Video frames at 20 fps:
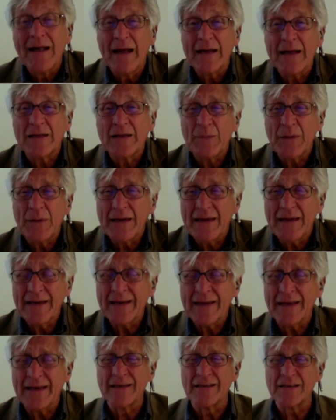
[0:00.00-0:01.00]
at the
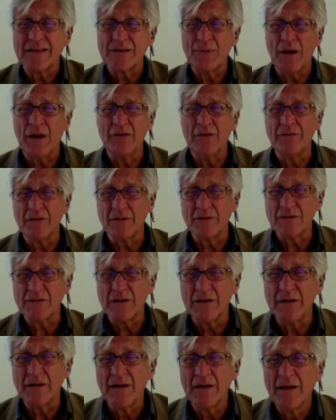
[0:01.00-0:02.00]
beginning of this
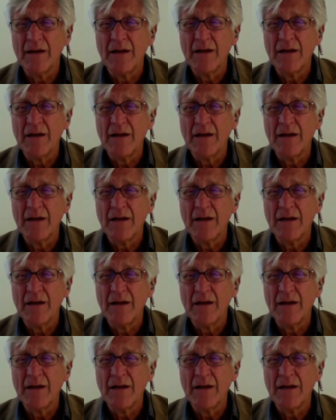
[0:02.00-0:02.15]
malfunction,